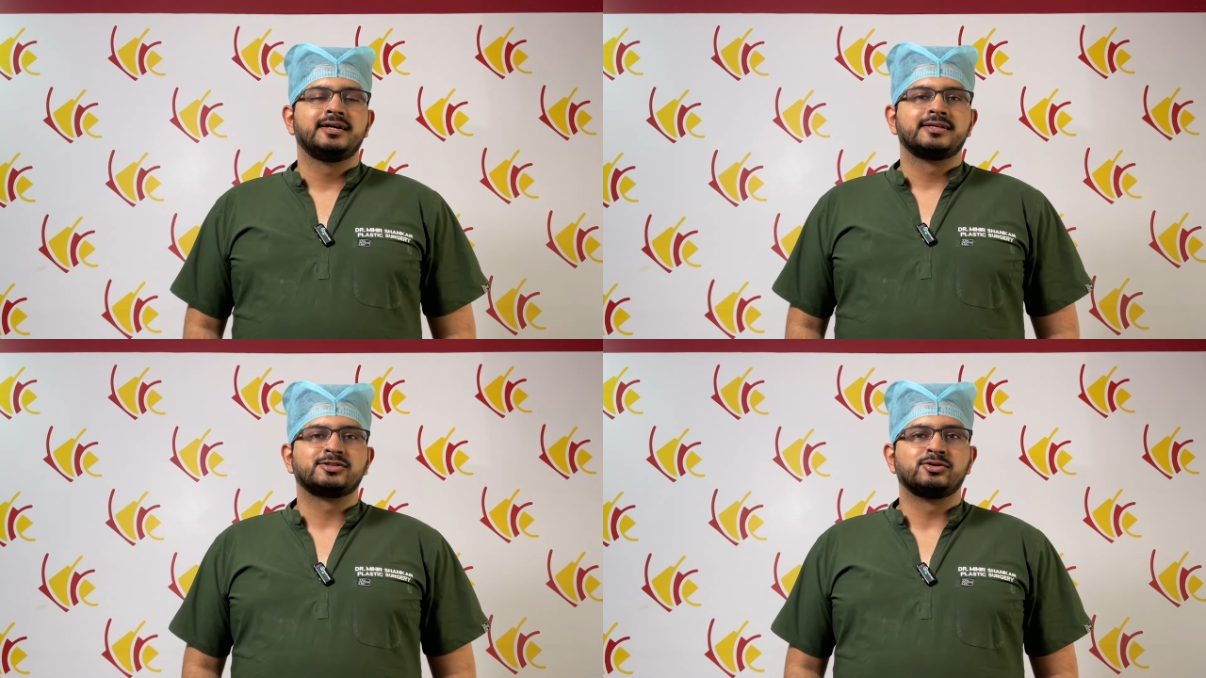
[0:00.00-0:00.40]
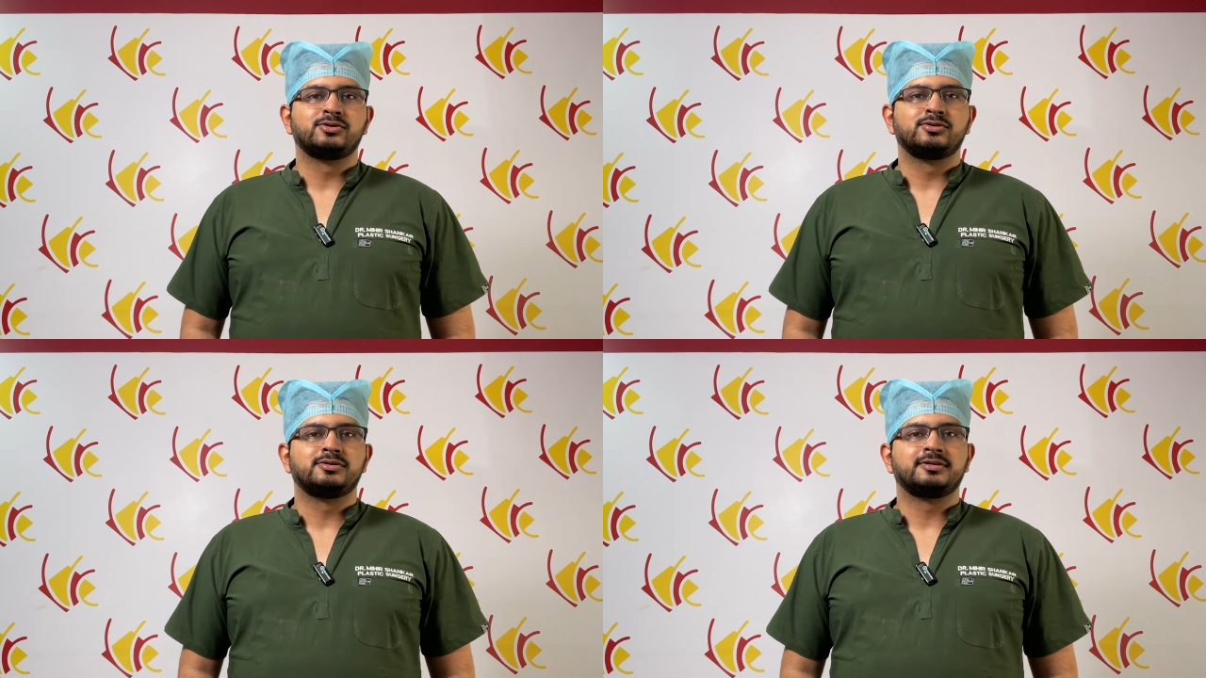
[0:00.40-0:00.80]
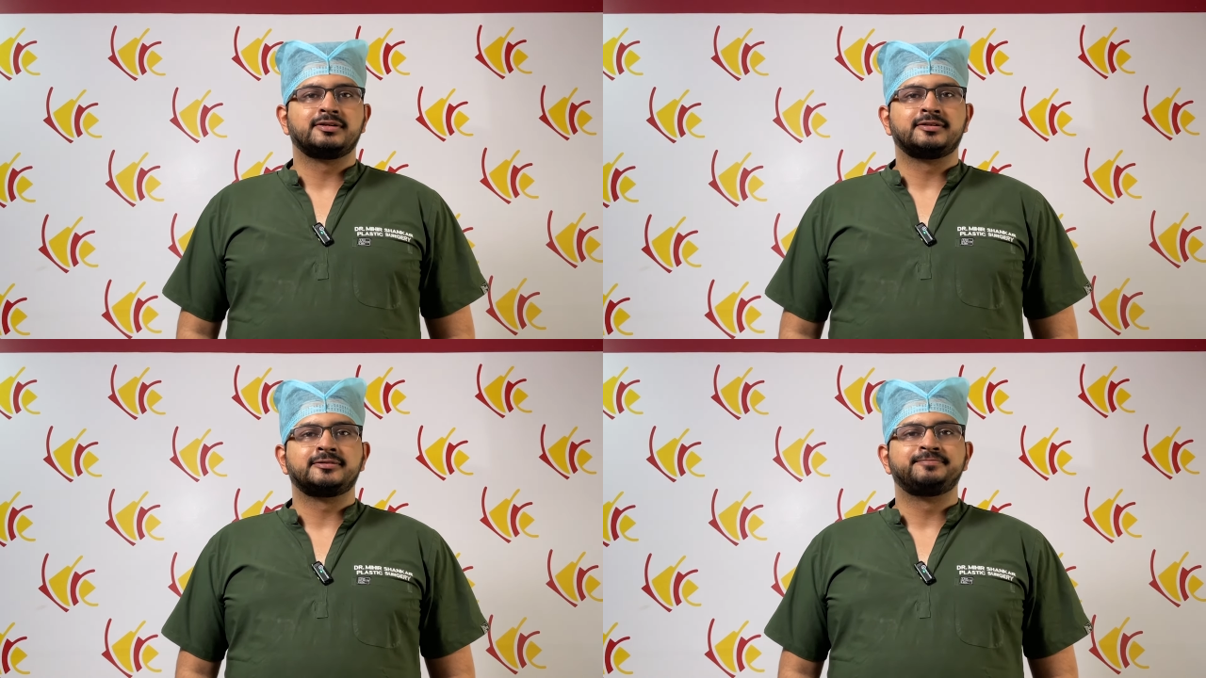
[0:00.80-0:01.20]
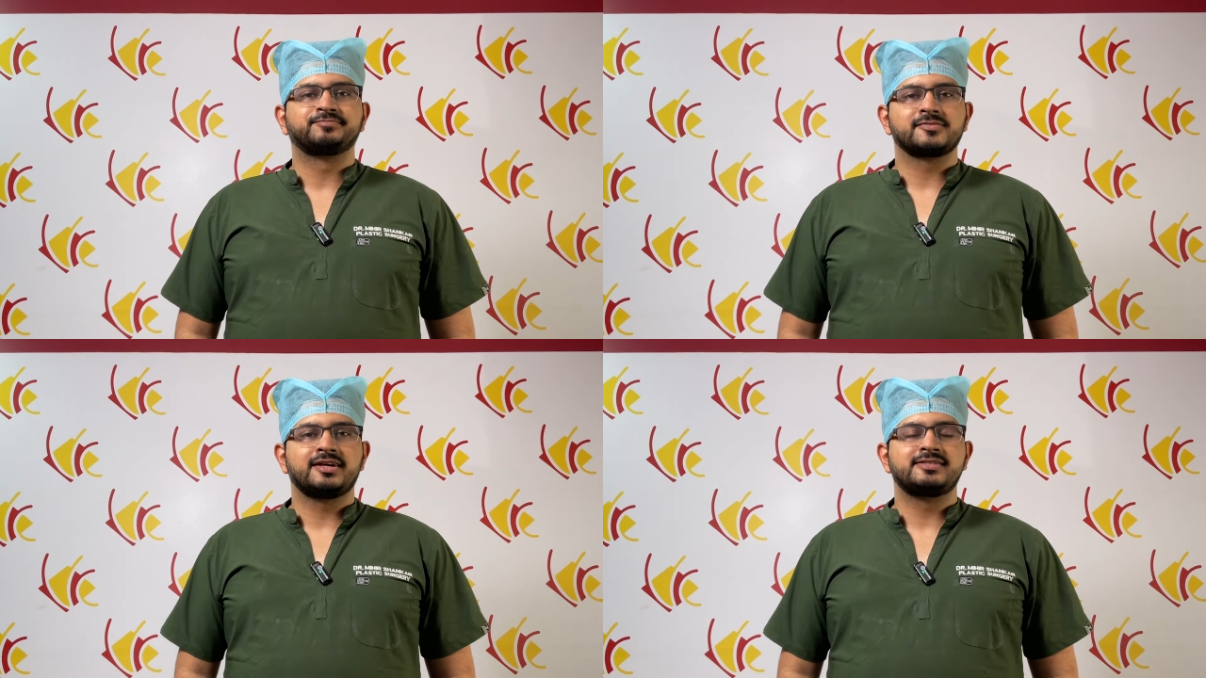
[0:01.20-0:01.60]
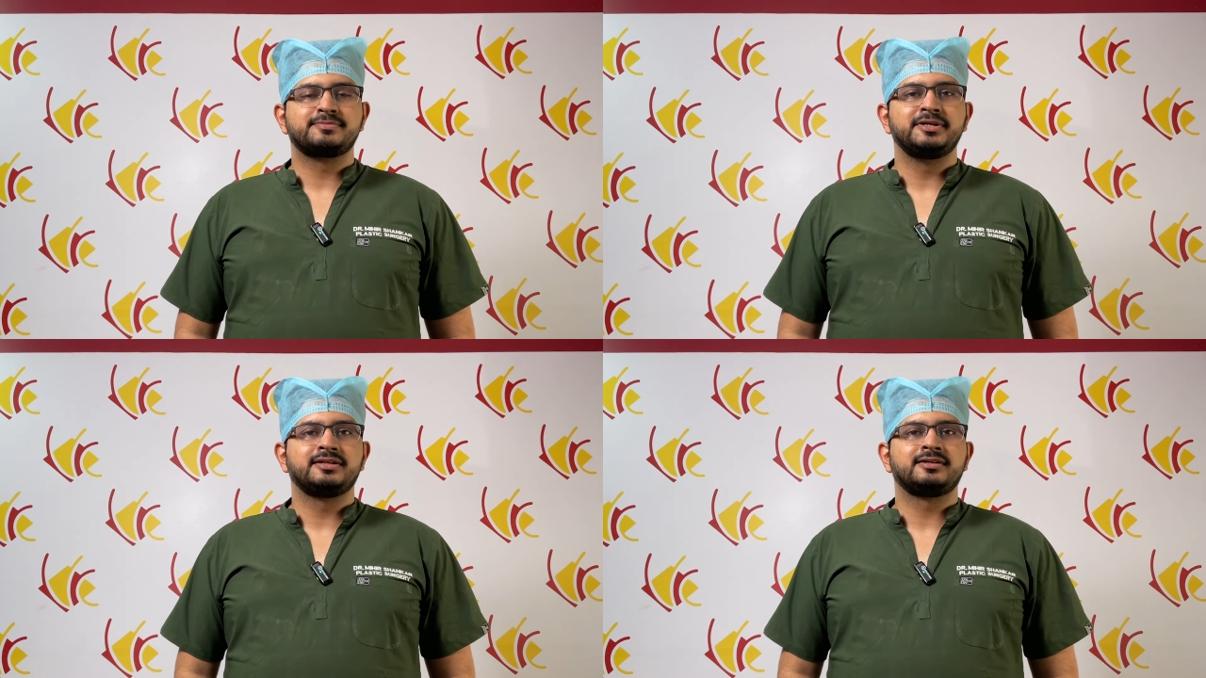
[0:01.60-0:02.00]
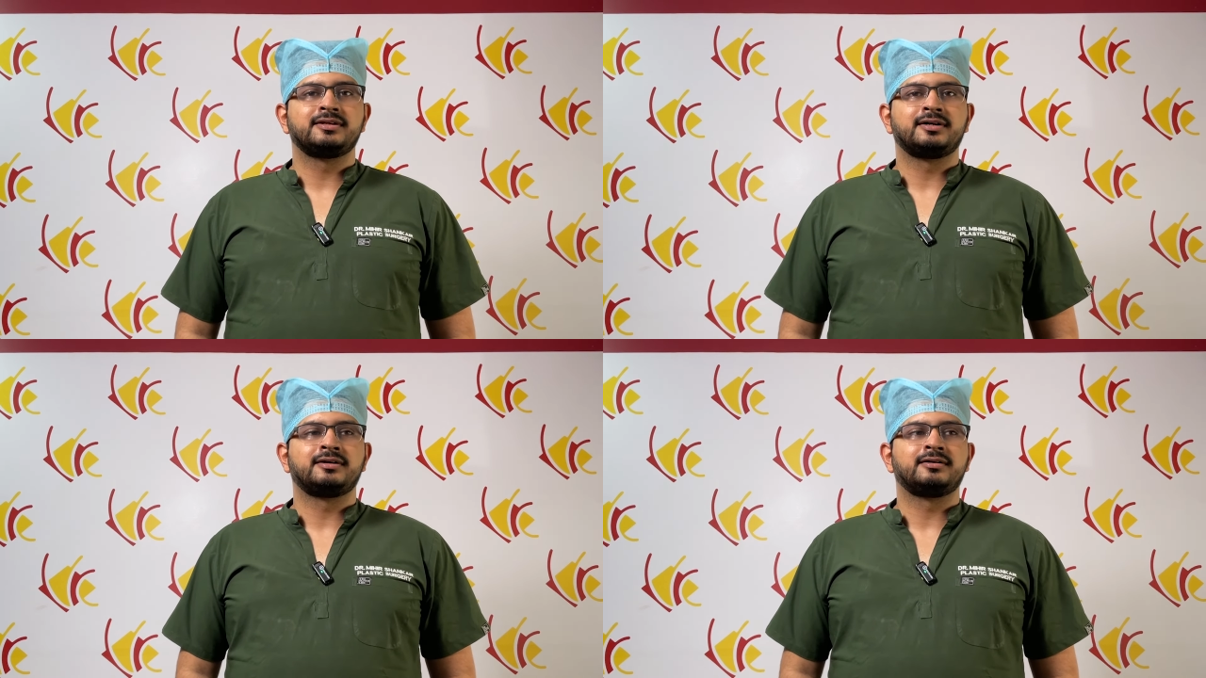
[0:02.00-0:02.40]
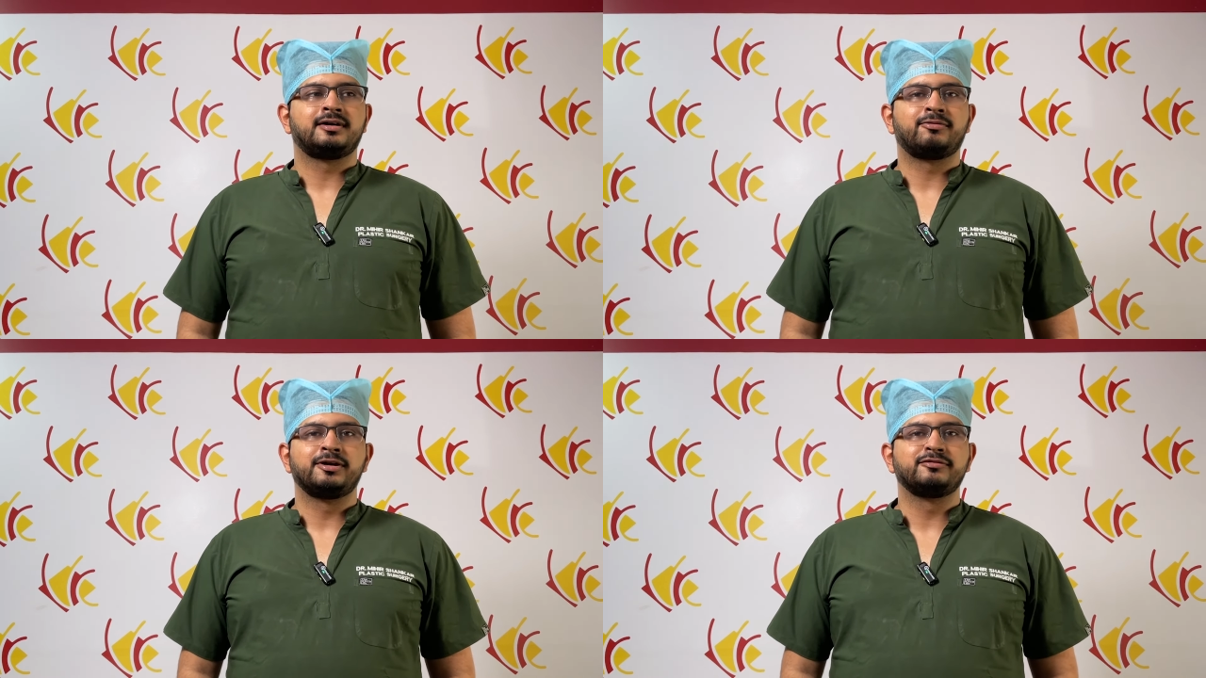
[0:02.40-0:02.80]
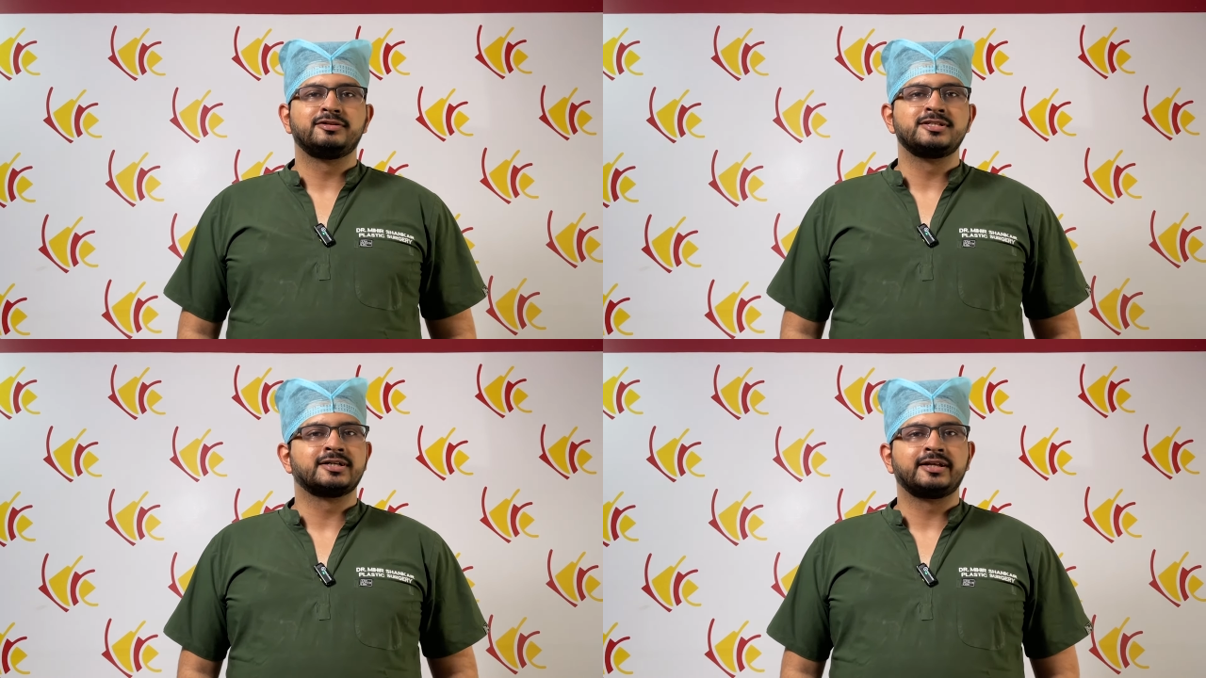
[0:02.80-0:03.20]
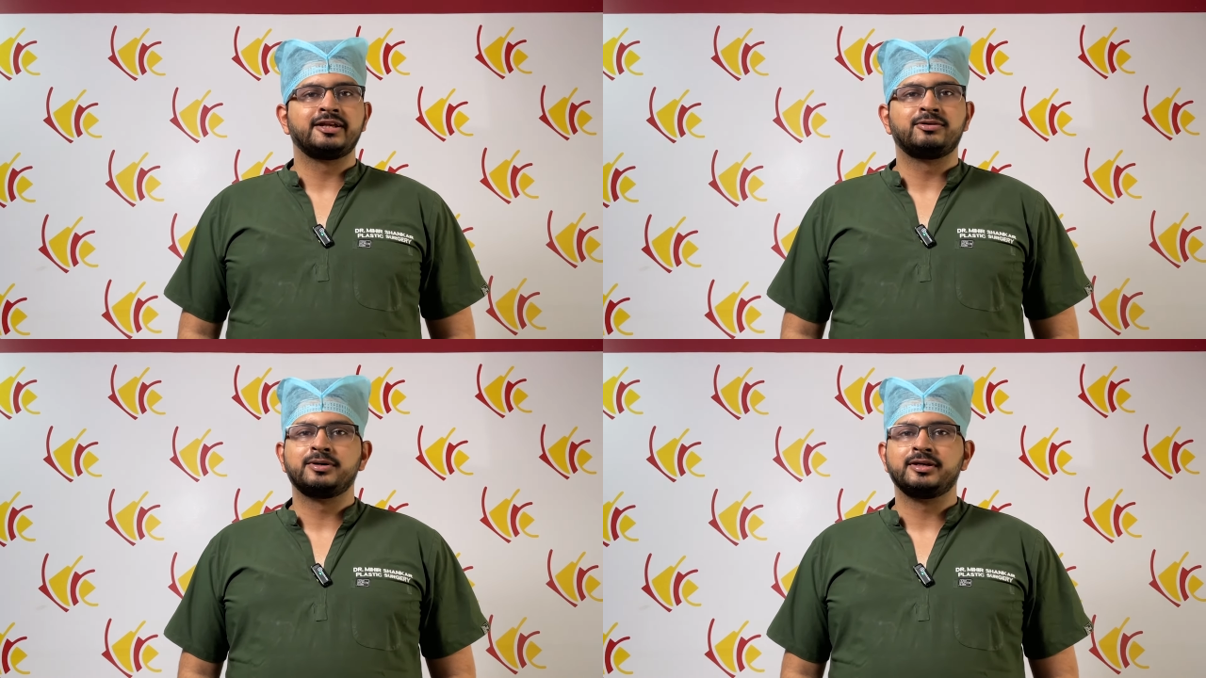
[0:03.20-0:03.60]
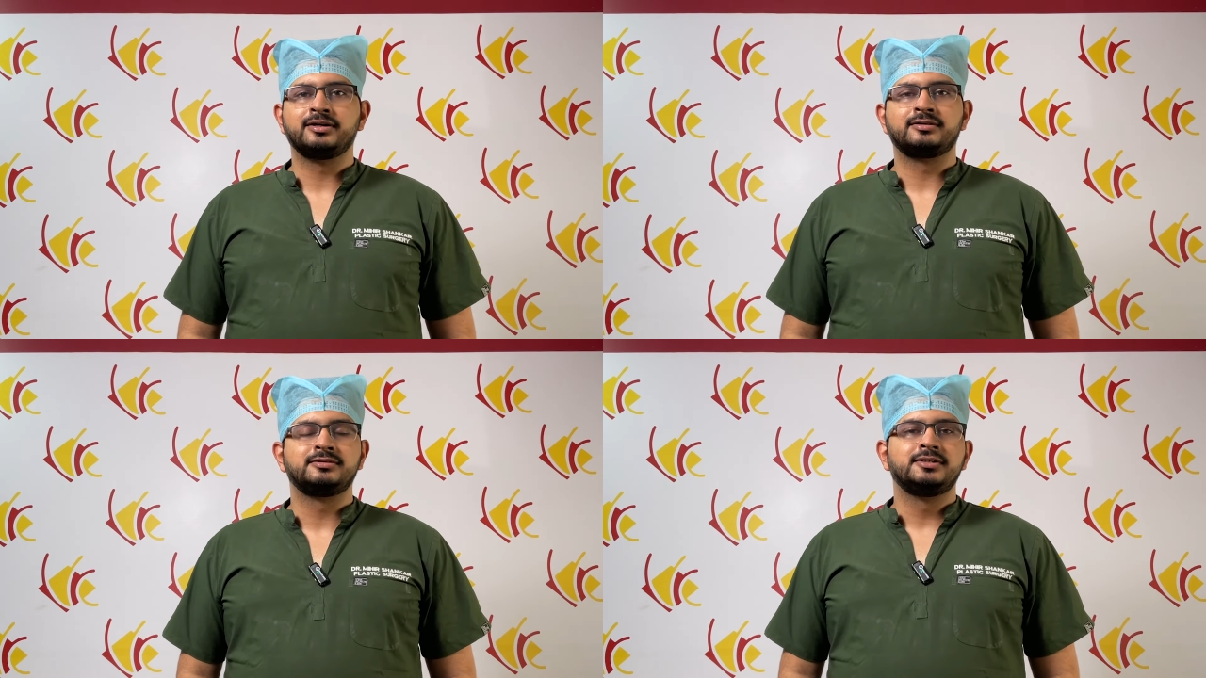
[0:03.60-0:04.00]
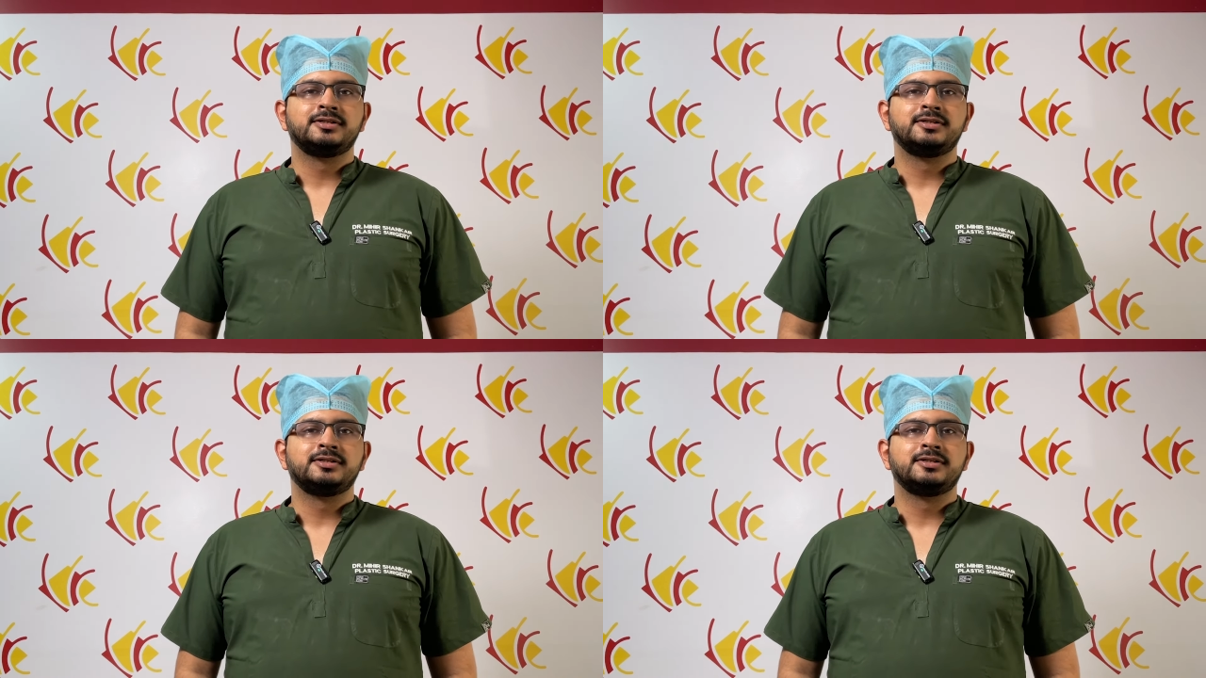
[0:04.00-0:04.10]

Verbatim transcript: So it's been a wonderful journey over here.